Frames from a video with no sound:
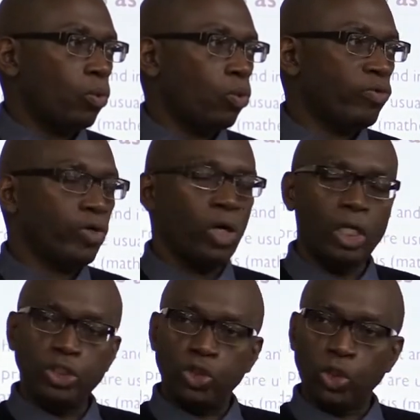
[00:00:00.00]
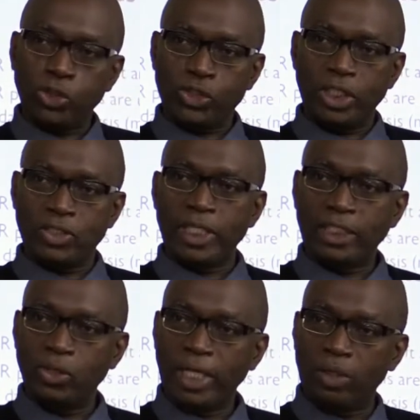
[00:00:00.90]
overall justice
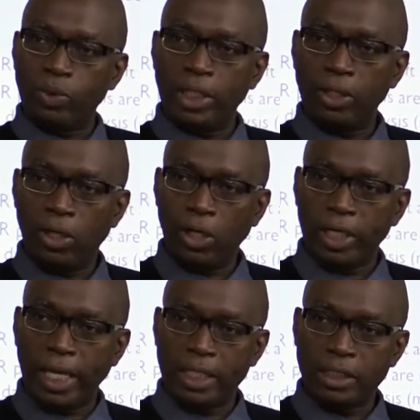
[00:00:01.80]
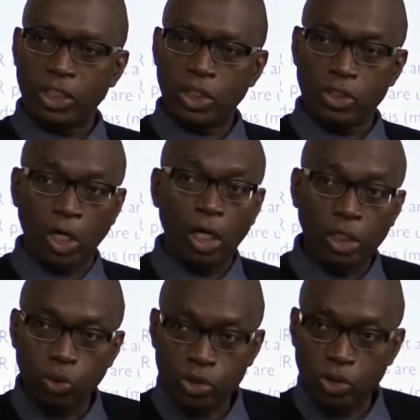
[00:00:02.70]
that you get within the organization. All
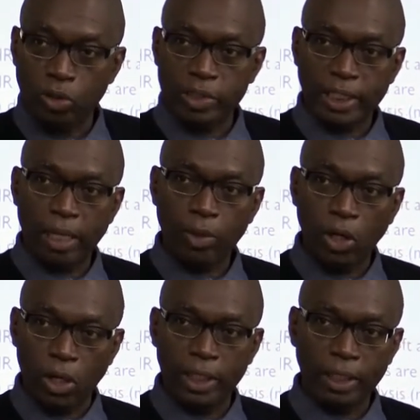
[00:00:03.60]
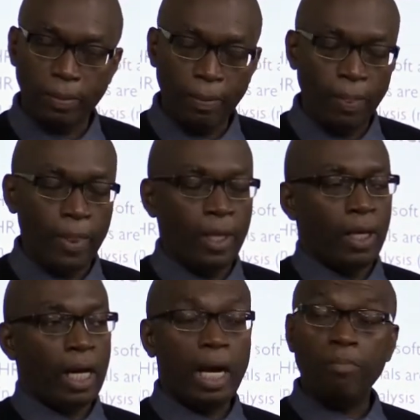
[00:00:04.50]
of those terms that I'm calling
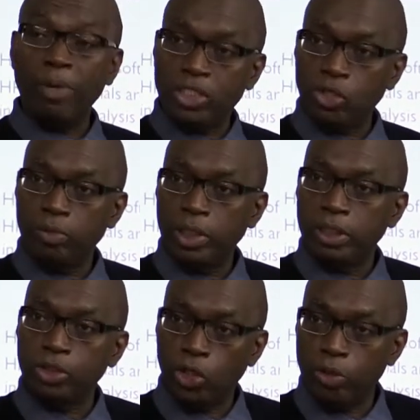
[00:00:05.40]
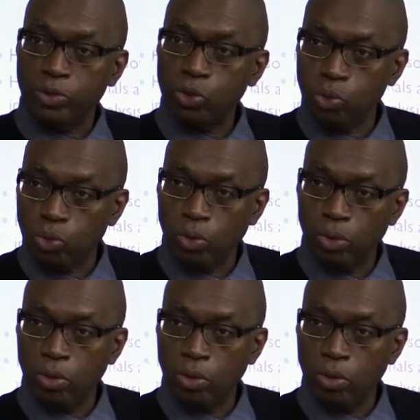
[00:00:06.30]
are measurable terms too.